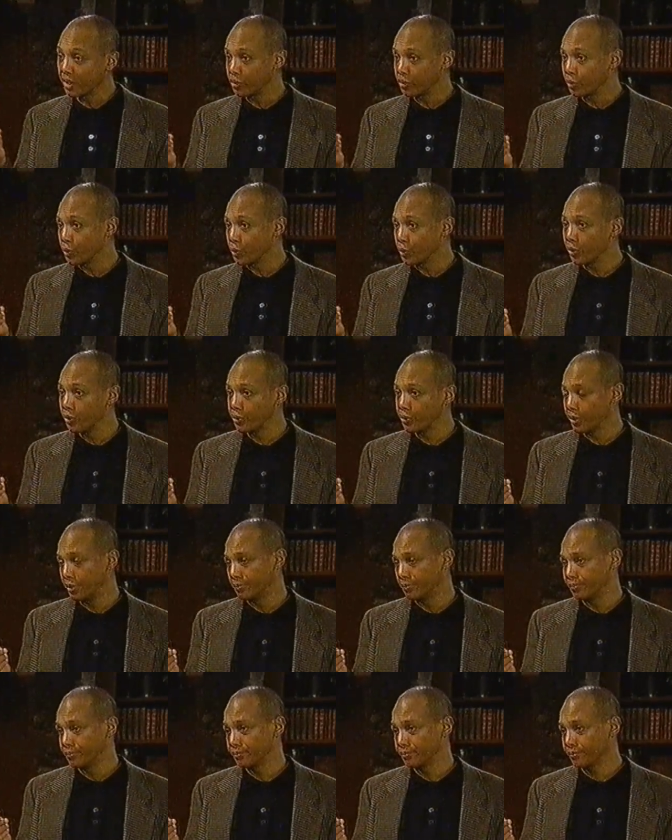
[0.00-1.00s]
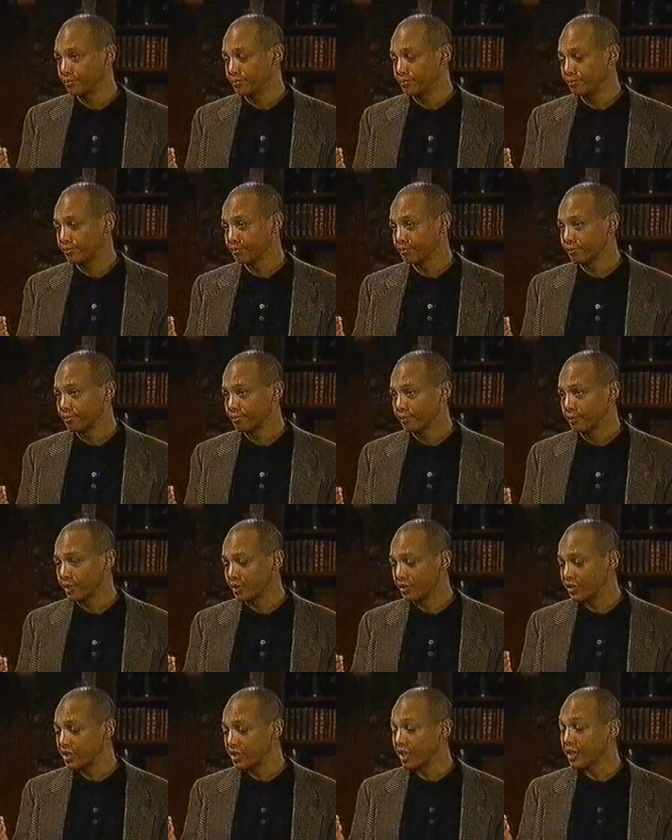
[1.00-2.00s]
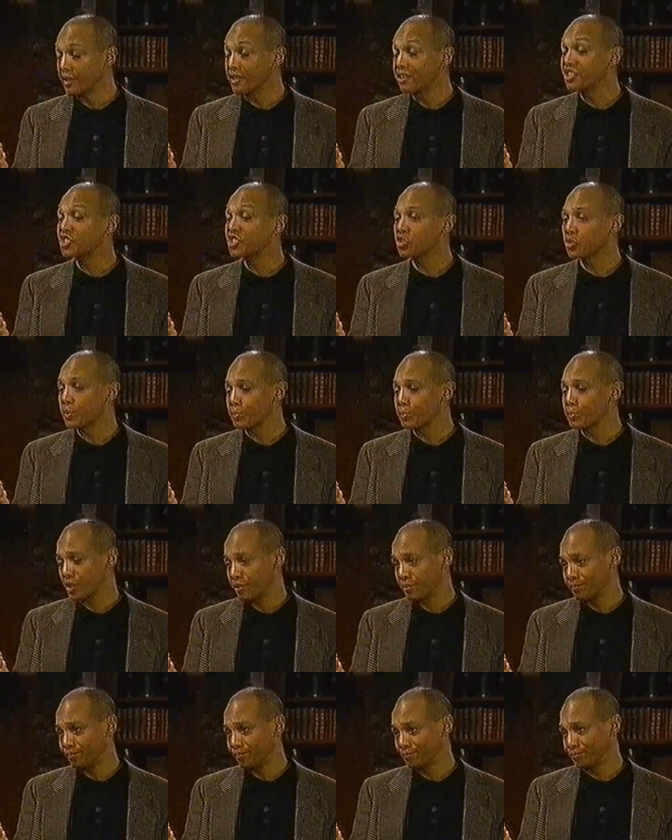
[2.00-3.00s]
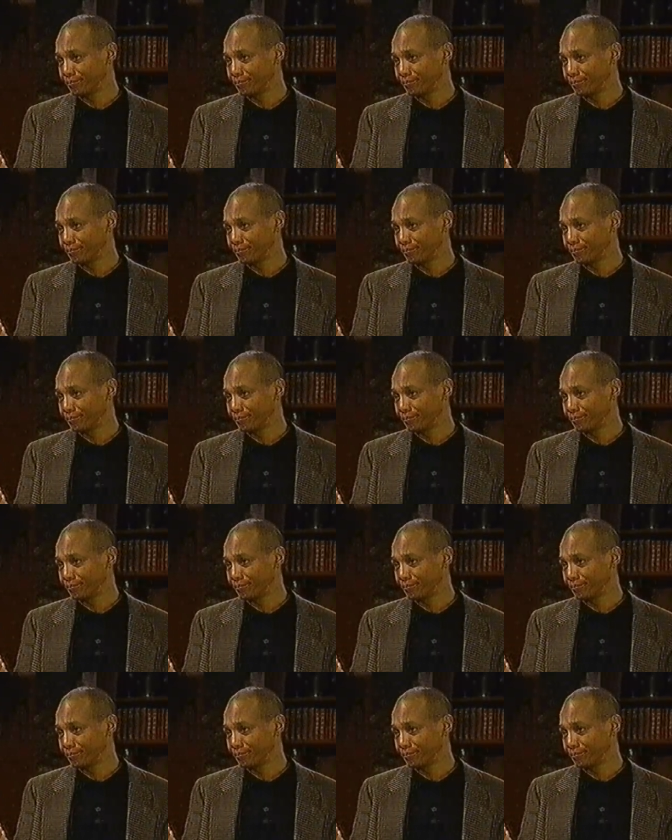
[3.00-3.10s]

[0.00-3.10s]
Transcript: down the road. It's got an inscription.